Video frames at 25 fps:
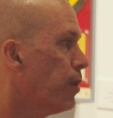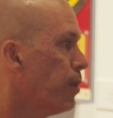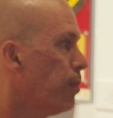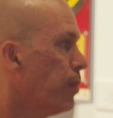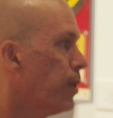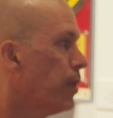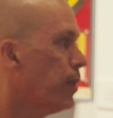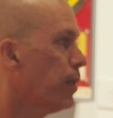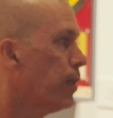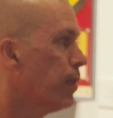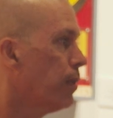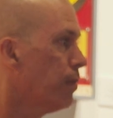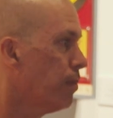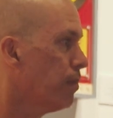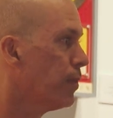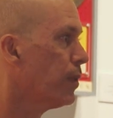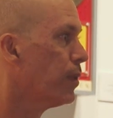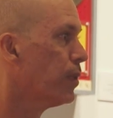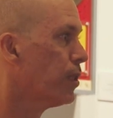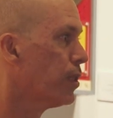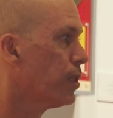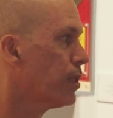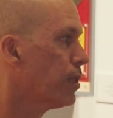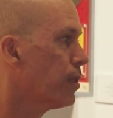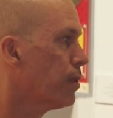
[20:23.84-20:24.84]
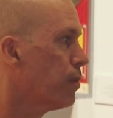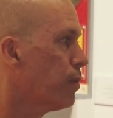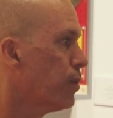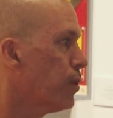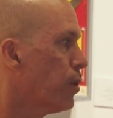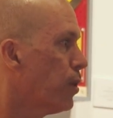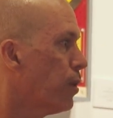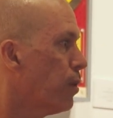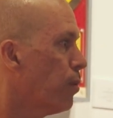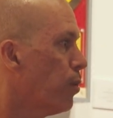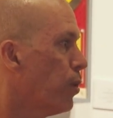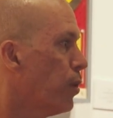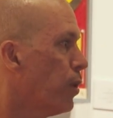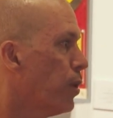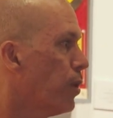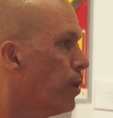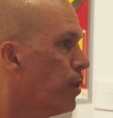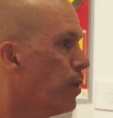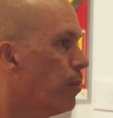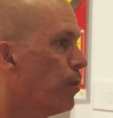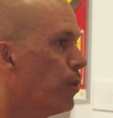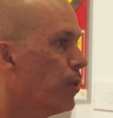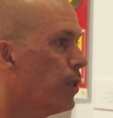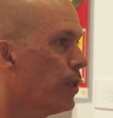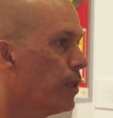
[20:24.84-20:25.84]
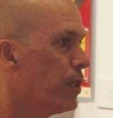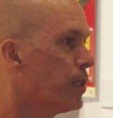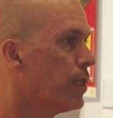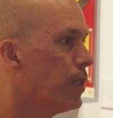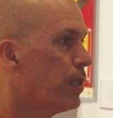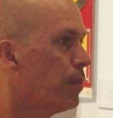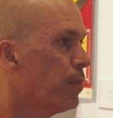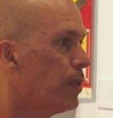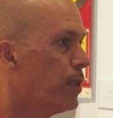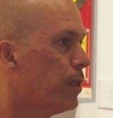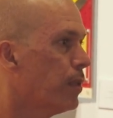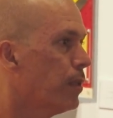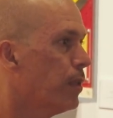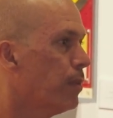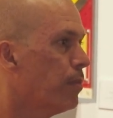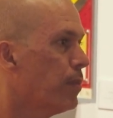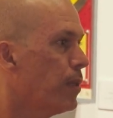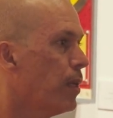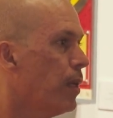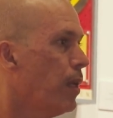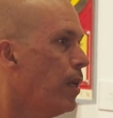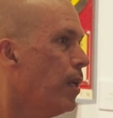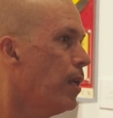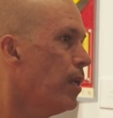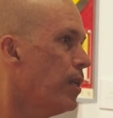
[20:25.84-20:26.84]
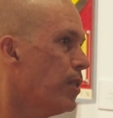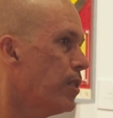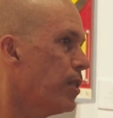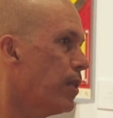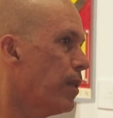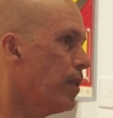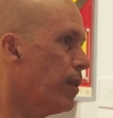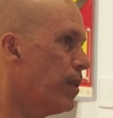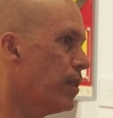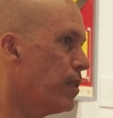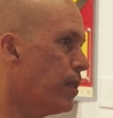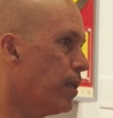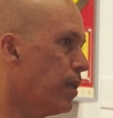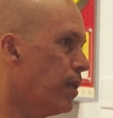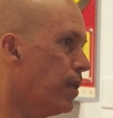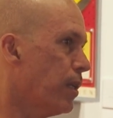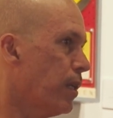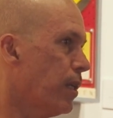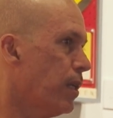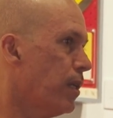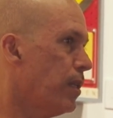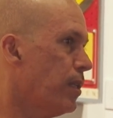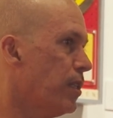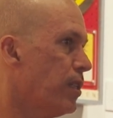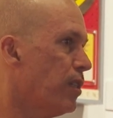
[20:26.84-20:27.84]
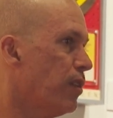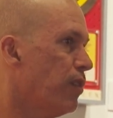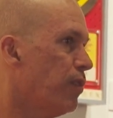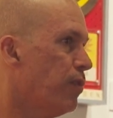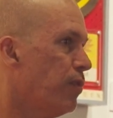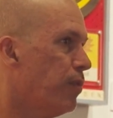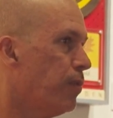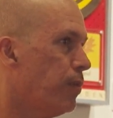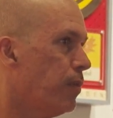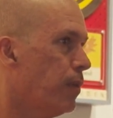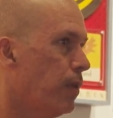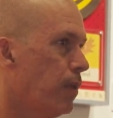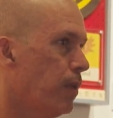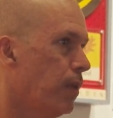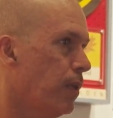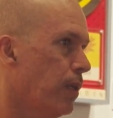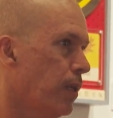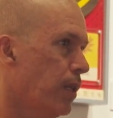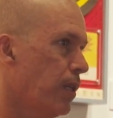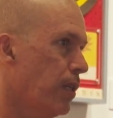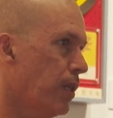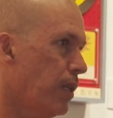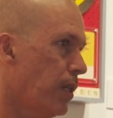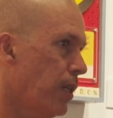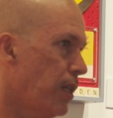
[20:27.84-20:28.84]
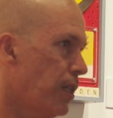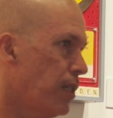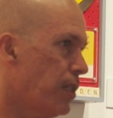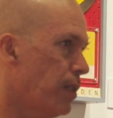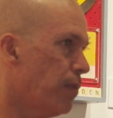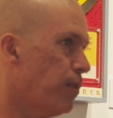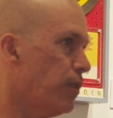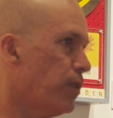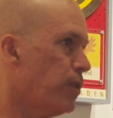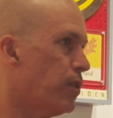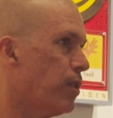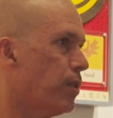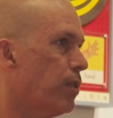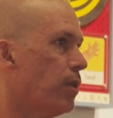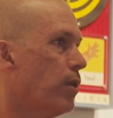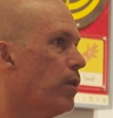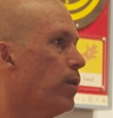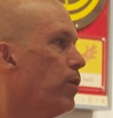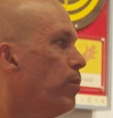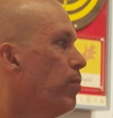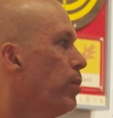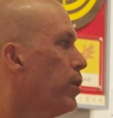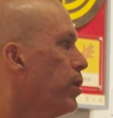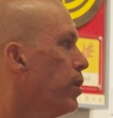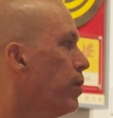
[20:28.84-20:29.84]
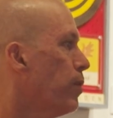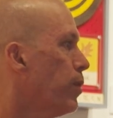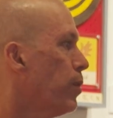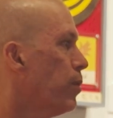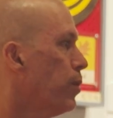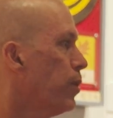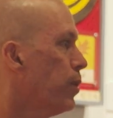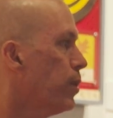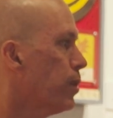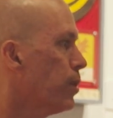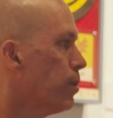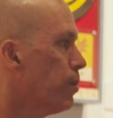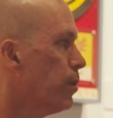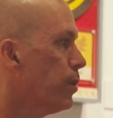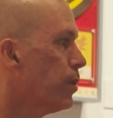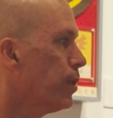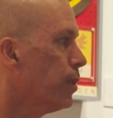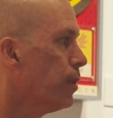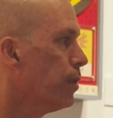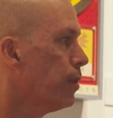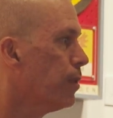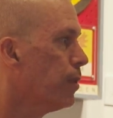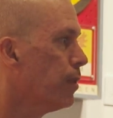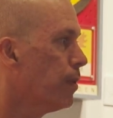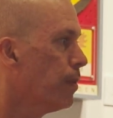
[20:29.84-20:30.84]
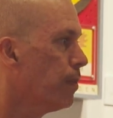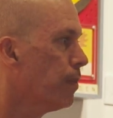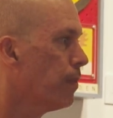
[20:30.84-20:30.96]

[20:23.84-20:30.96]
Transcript: them, and then I just try to work on them all at the same time, so that there's a cohesive cohesiveness to the whole body of the work as well too.